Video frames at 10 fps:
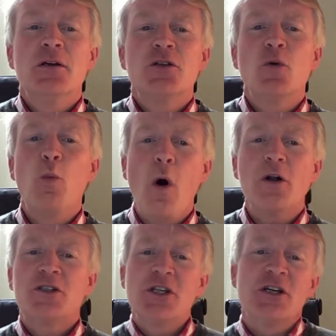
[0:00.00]
So,
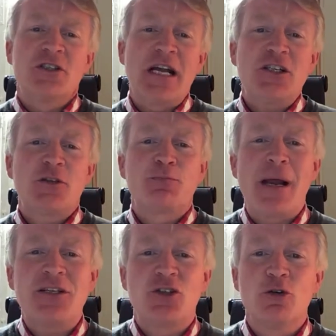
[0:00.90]
what does
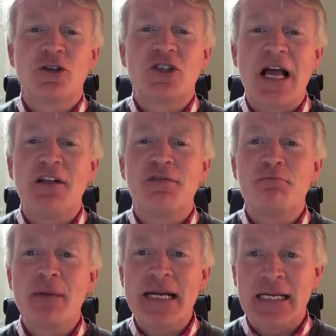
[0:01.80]
express yourself
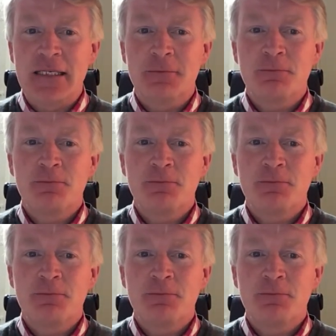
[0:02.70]
mean?